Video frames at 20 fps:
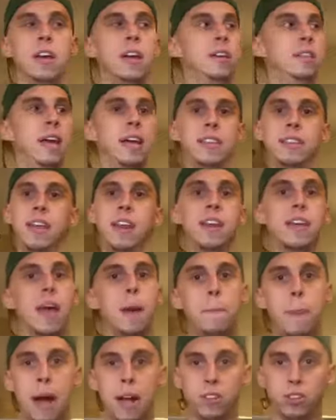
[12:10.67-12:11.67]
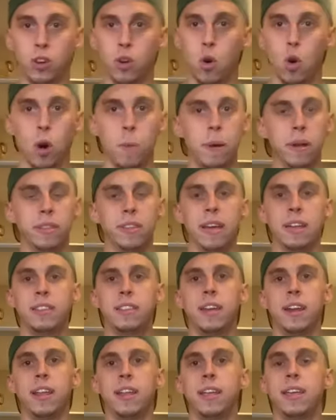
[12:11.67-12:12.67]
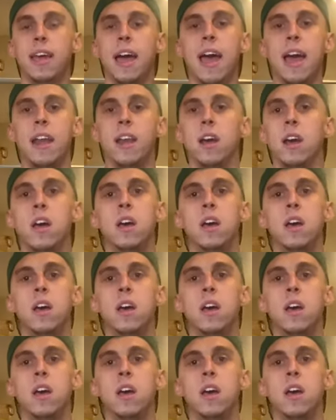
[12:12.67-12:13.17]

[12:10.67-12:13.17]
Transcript: They didn't get Patrick Corbin. They didn't get